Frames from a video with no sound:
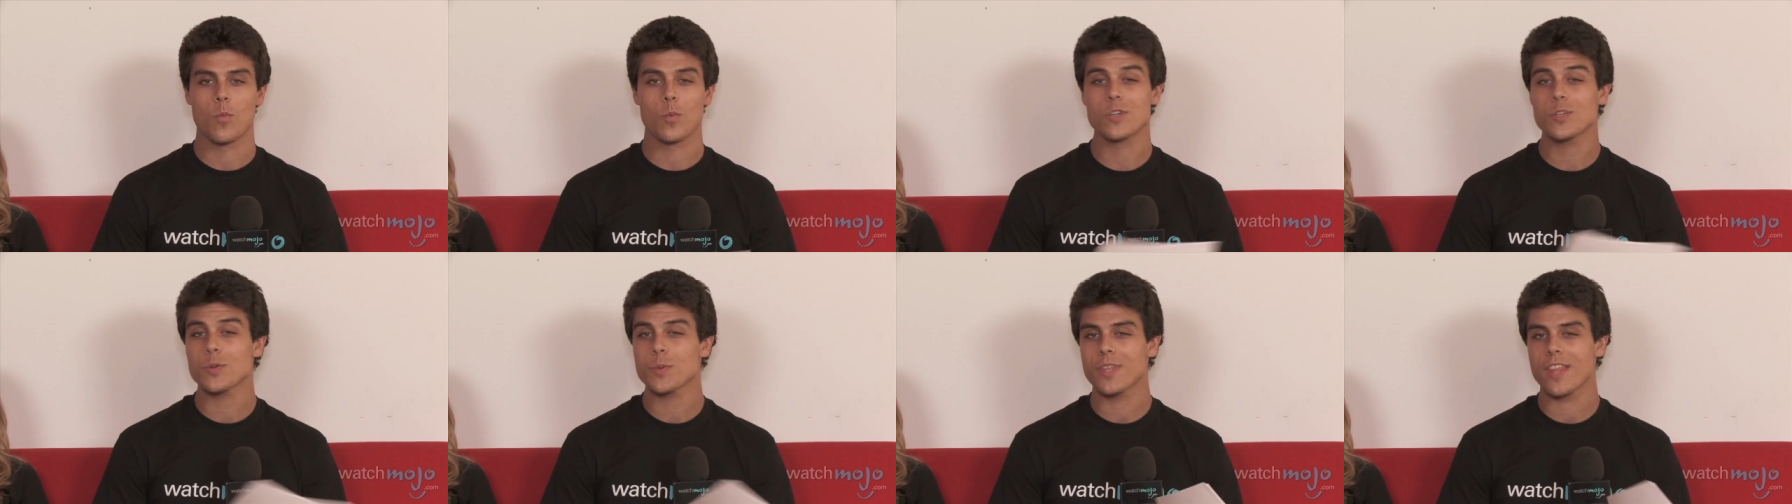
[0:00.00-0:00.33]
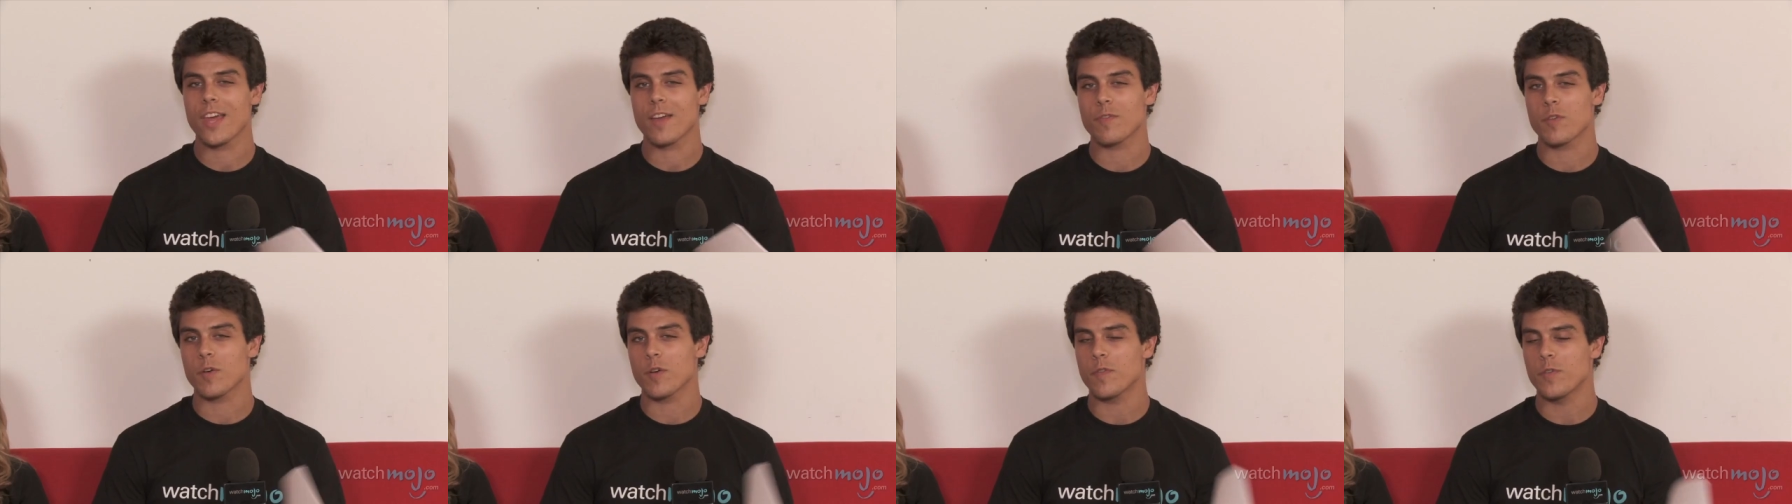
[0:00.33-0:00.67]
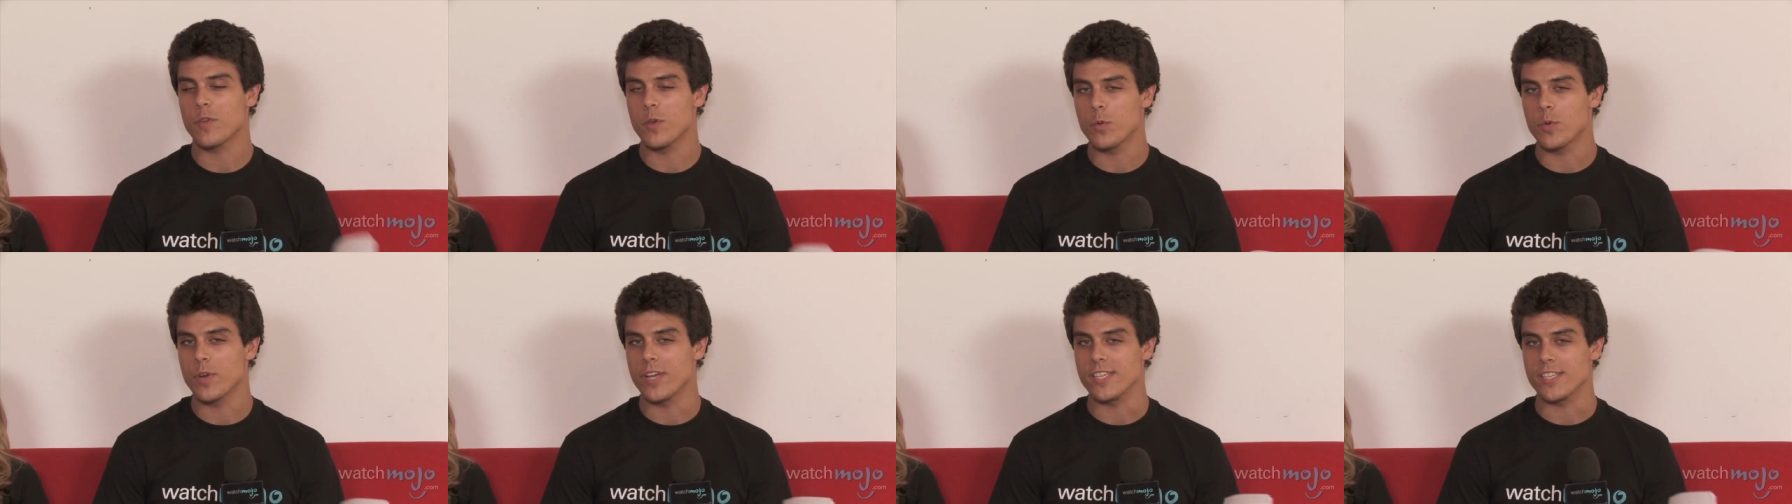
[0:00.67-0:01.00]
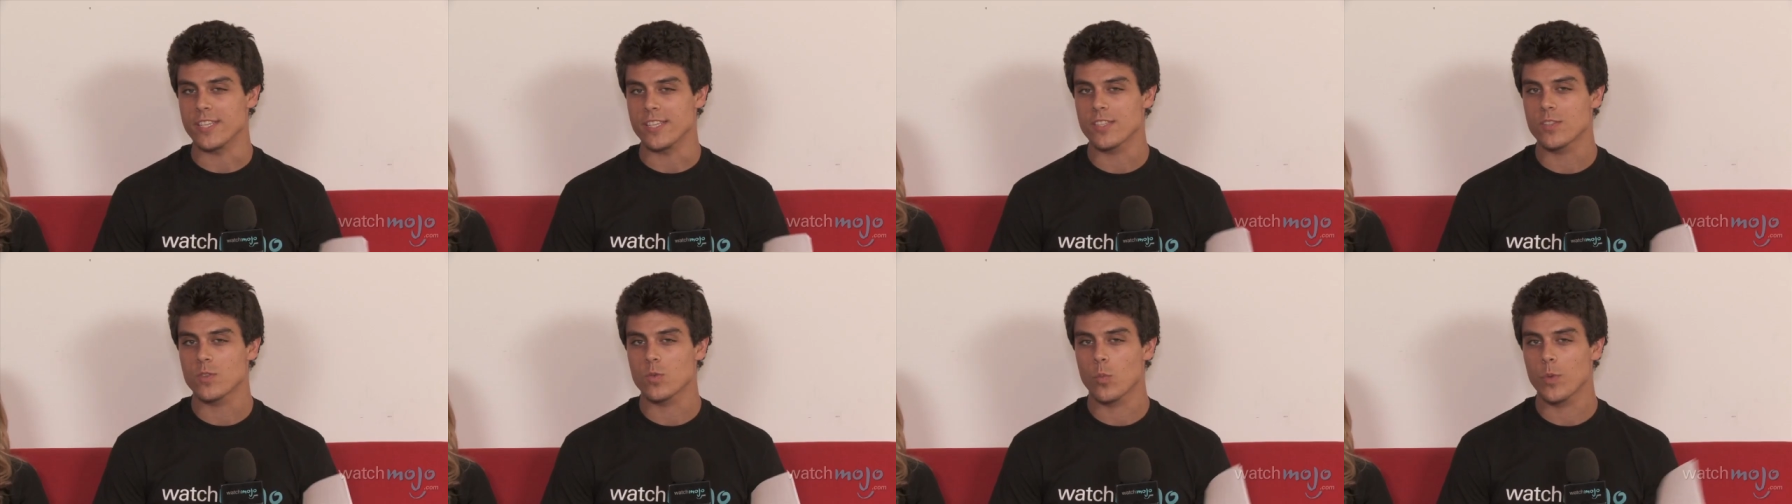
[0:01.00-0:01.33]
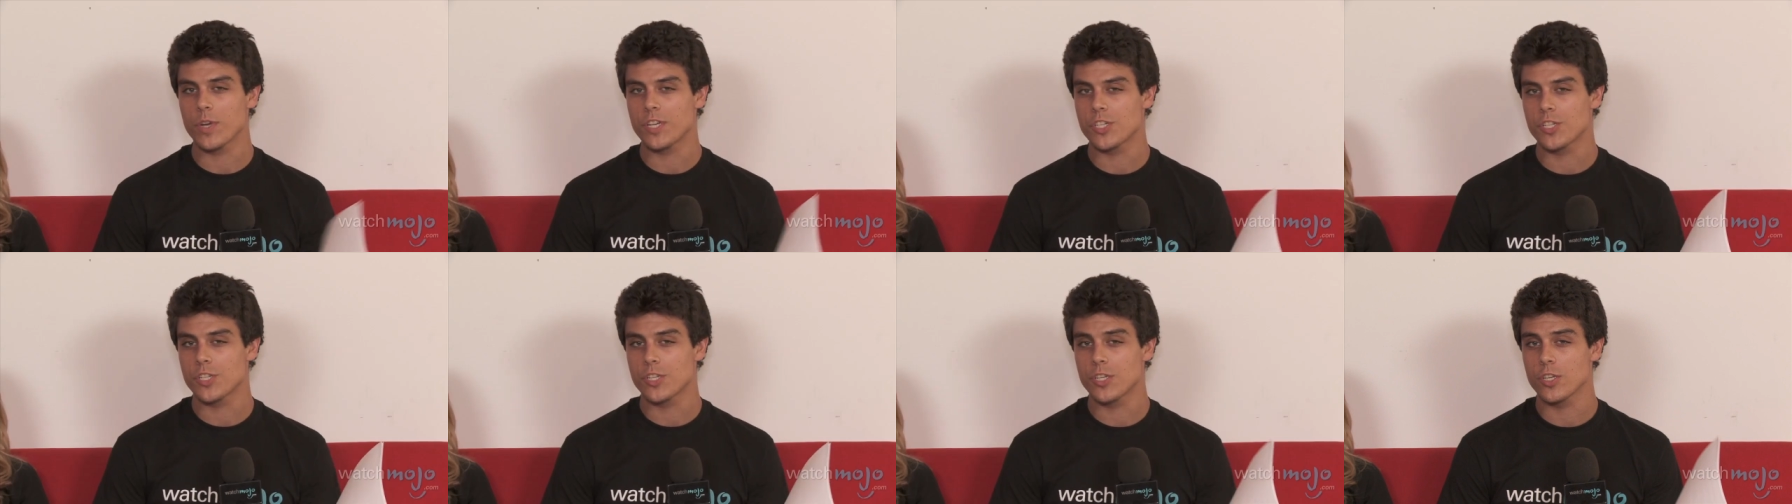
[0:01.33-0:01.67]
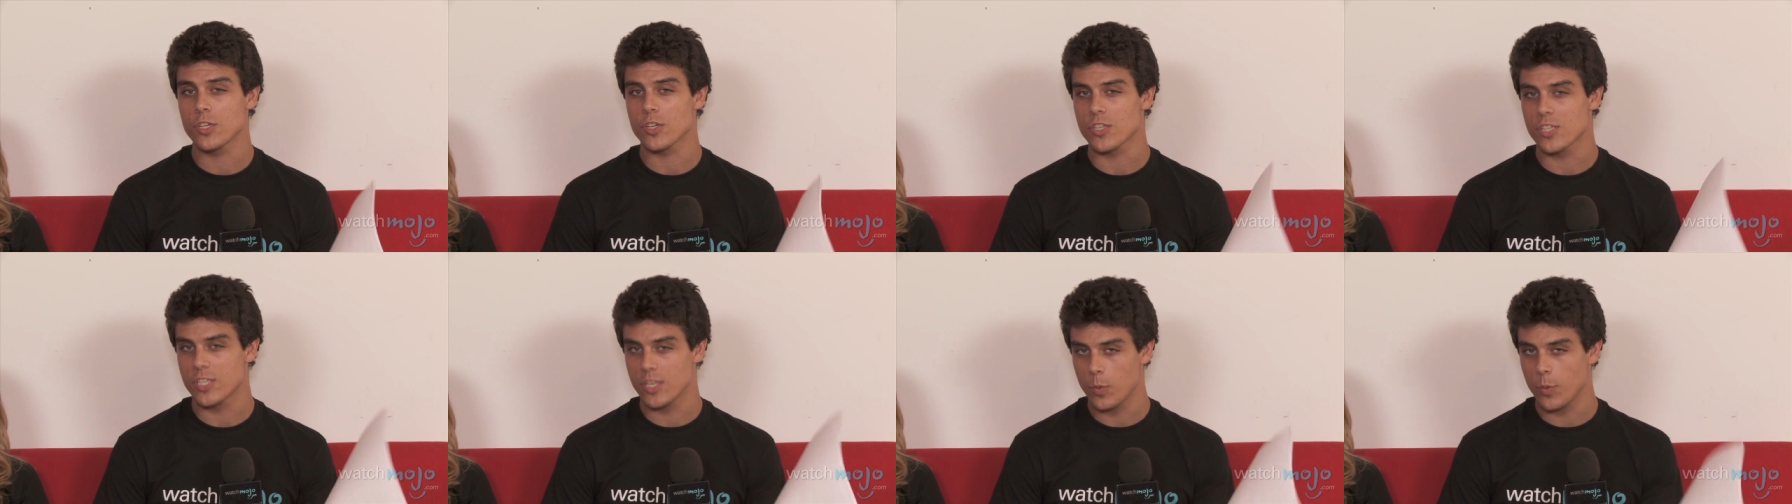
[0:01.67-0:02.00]
We're doing that for a few reasons, which
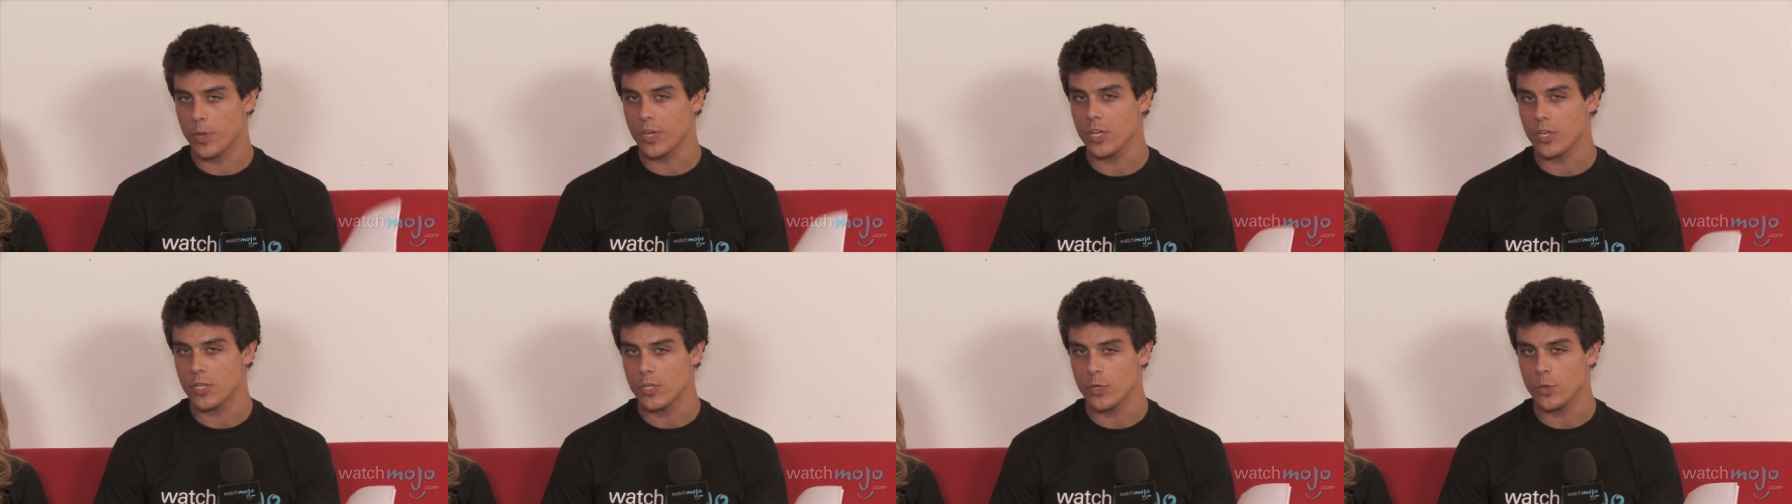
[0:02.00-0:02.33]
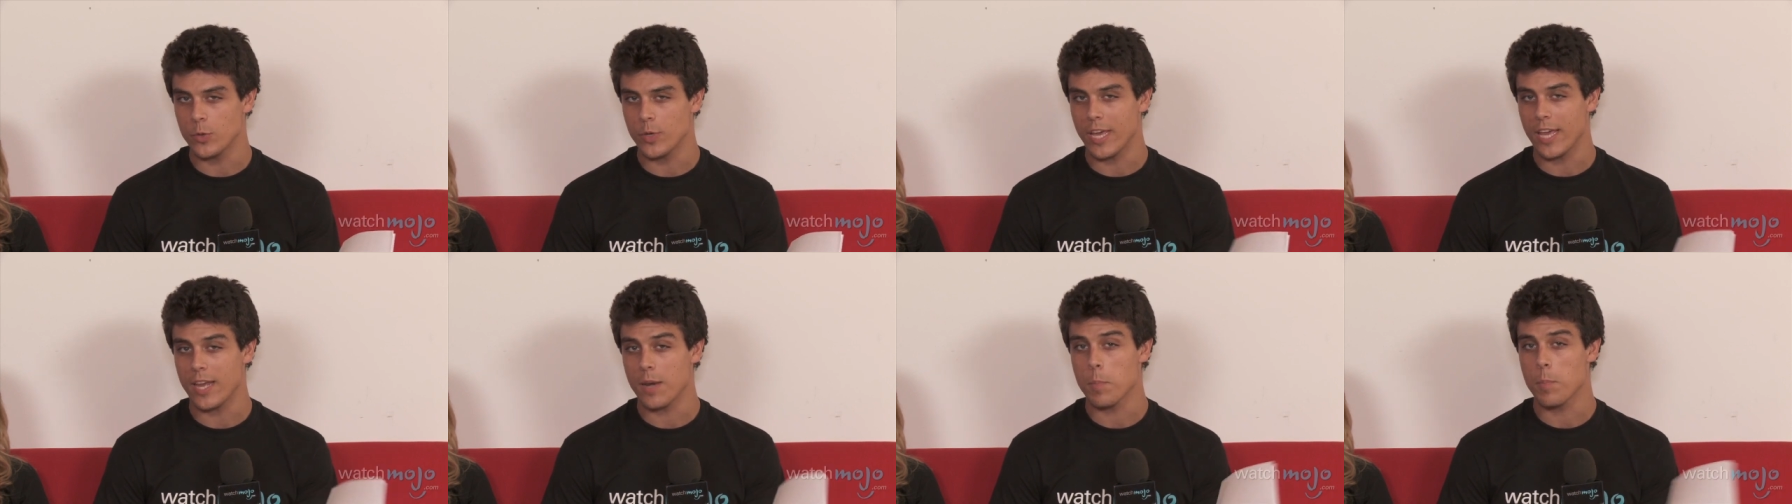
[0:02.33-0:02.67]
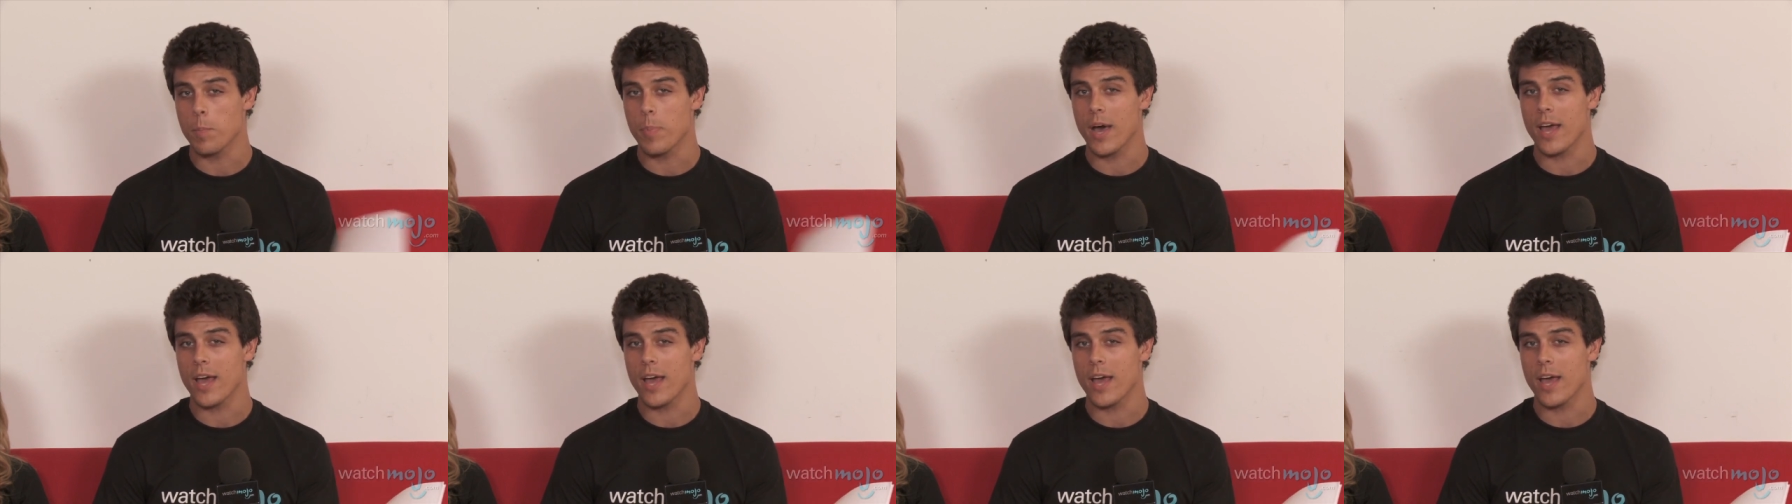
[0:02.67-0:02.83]
you'll see when you tune in,